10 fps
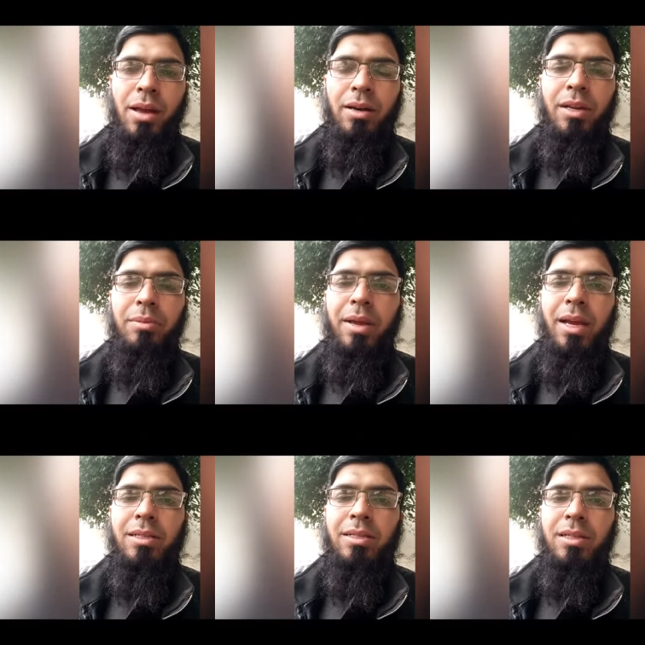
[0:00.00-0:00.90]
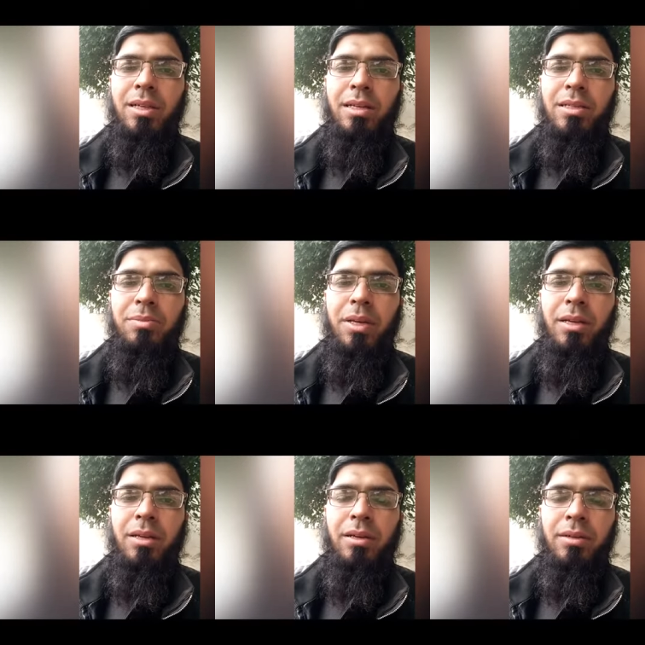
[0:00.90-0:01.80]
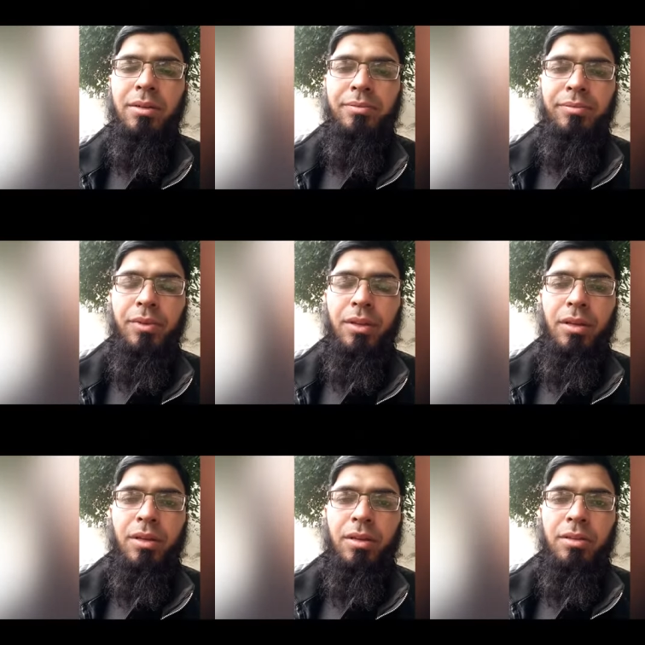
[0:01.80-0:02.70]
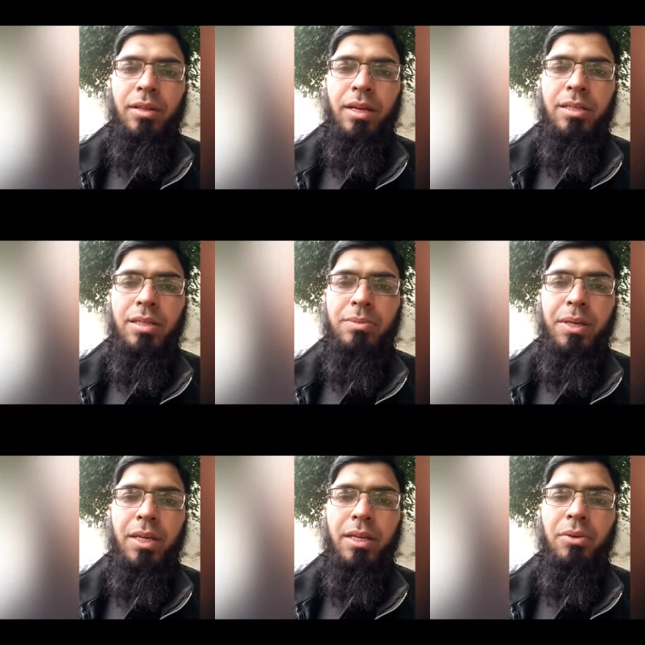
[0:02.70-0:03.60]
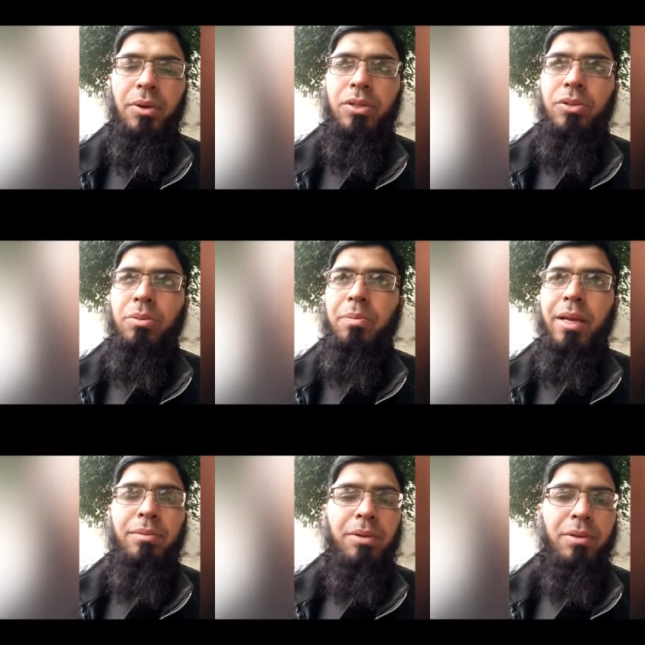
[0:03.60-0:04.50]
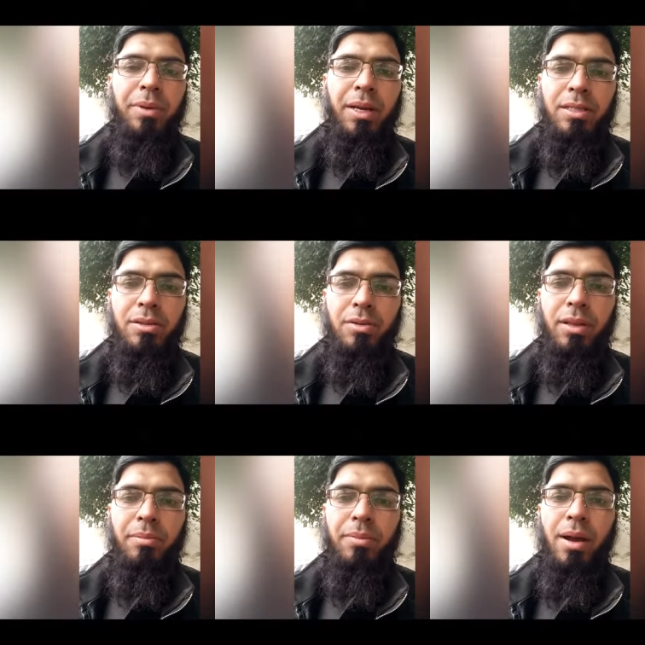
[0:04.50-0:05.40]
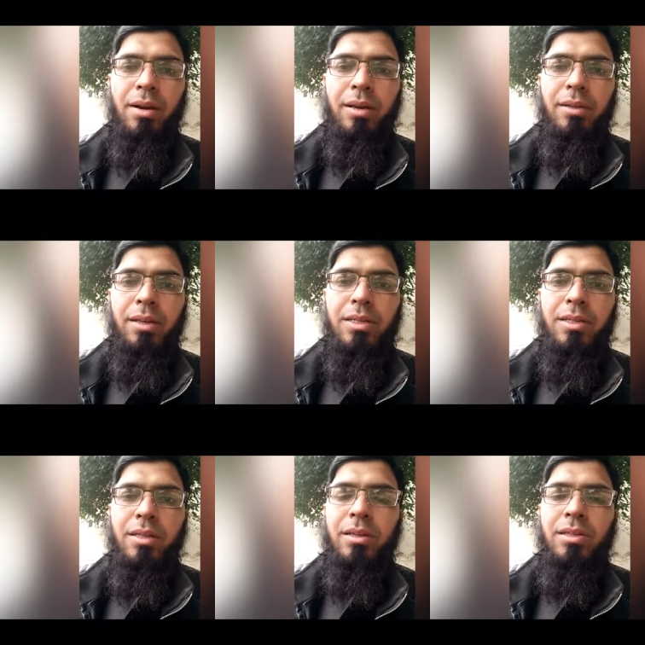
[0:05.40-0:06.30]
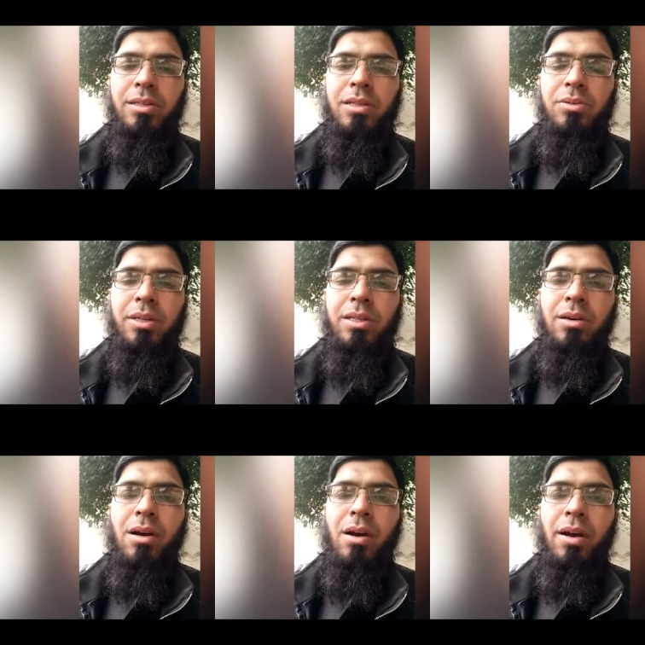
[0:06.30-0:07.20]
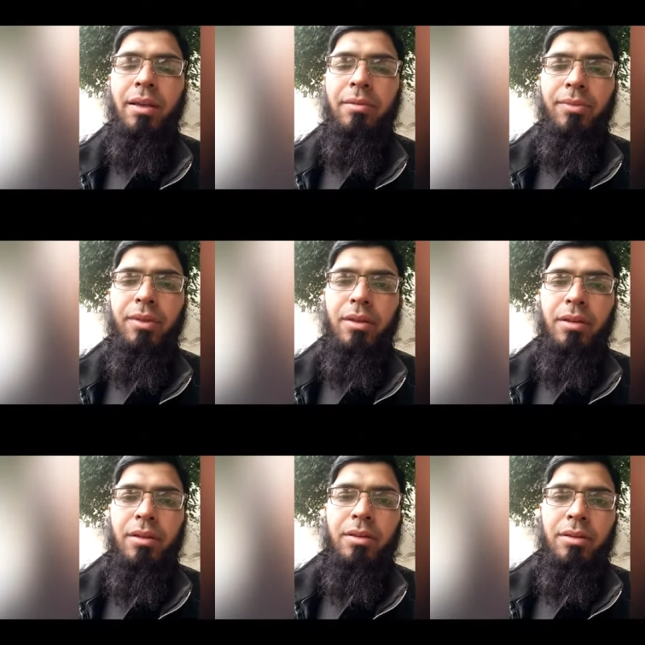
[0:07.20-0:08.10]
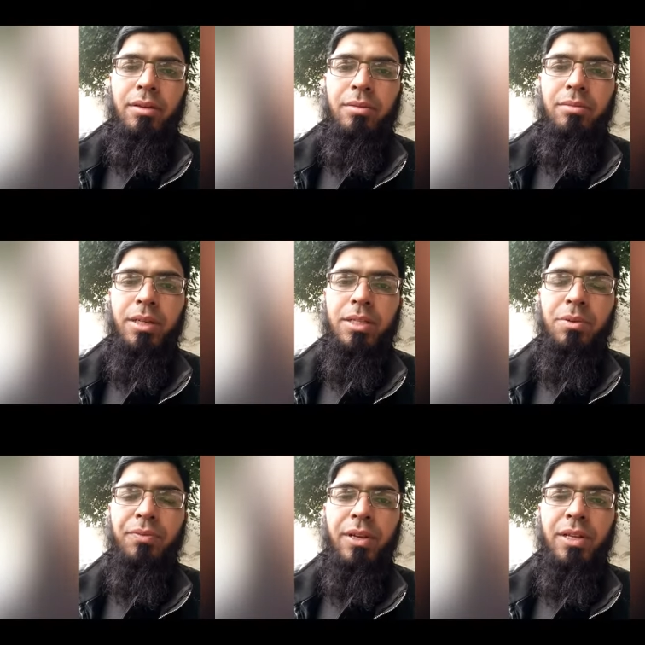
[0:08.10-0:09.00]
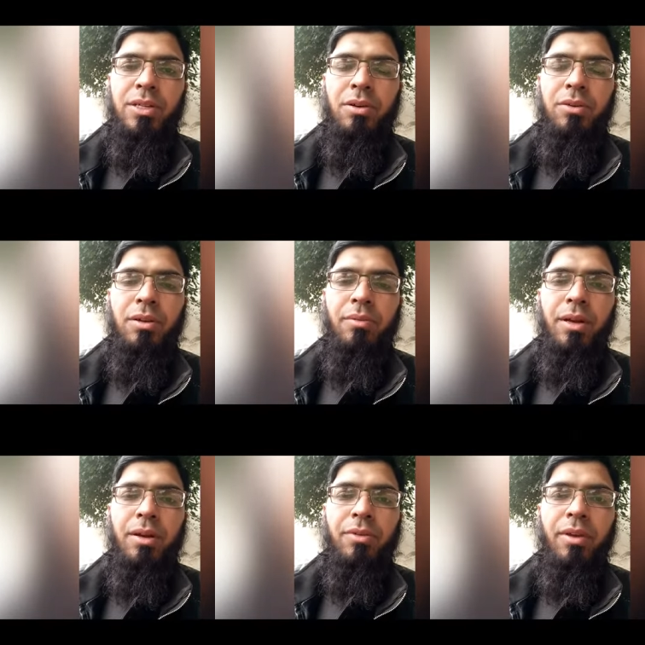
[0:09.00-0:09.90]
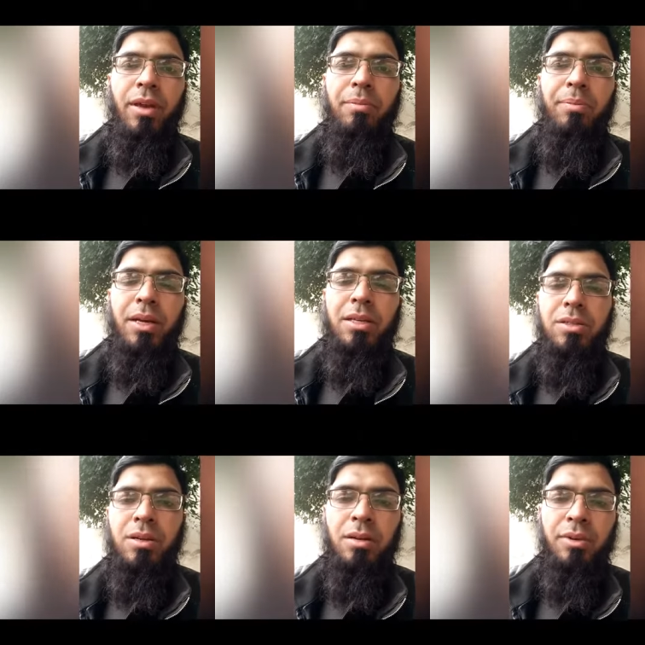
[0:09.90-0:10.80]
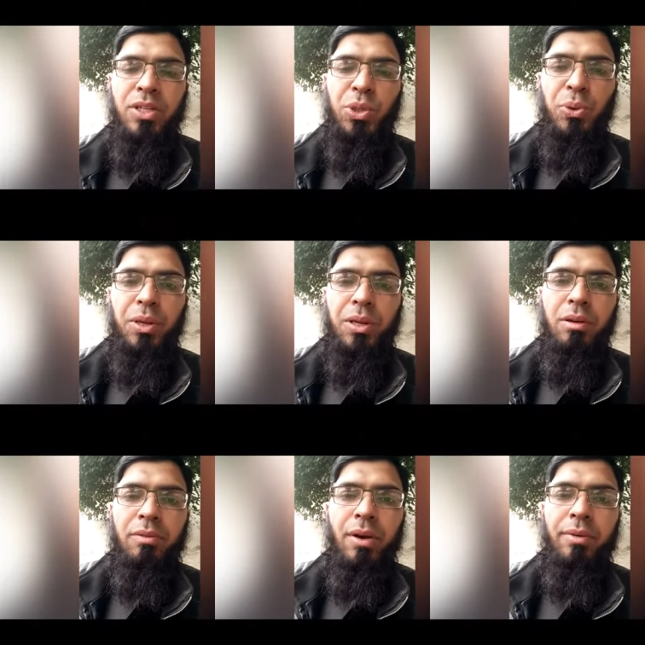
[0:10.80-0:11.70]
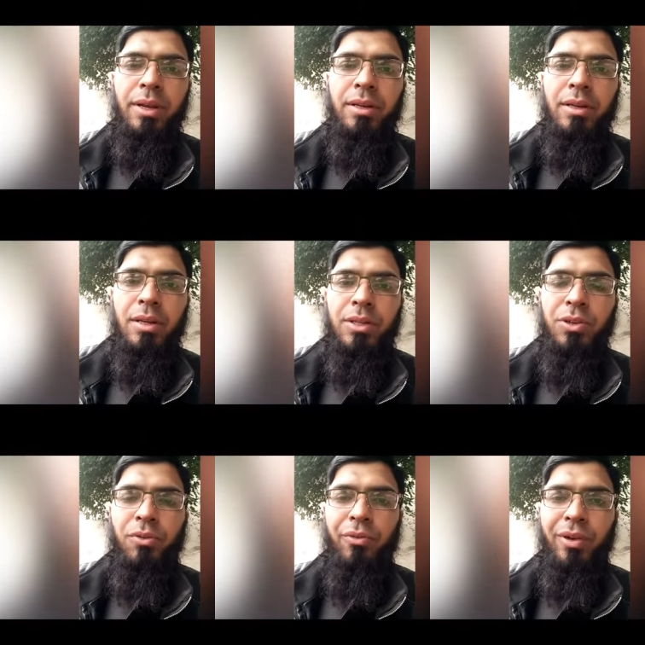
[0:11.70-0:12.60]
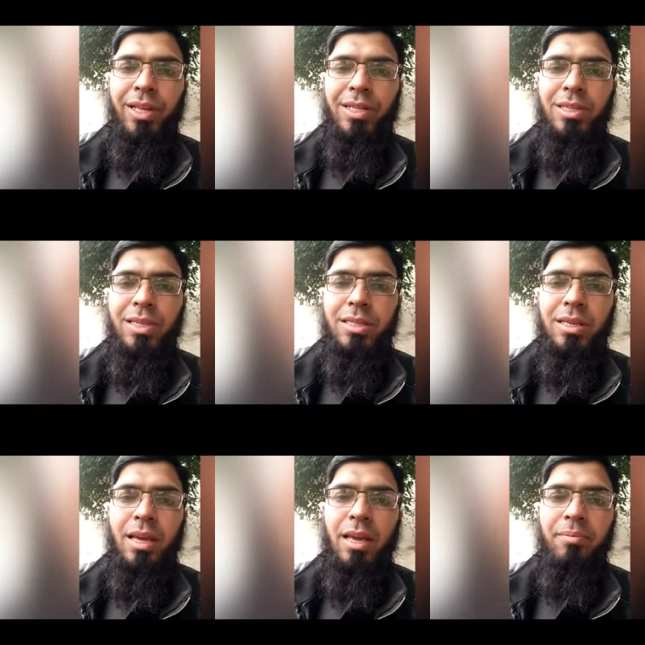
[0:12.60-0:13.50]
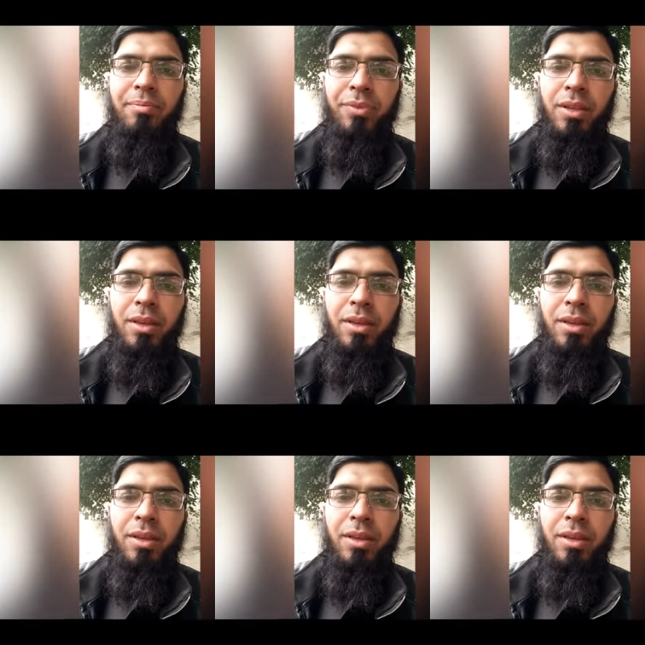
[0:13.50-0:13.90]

a great match that has been uh, that is being going to be played between Pakistan and Bangladesh. The third T20I must be finished out in a wonderful way and Pakistan will surely look forward to finish this game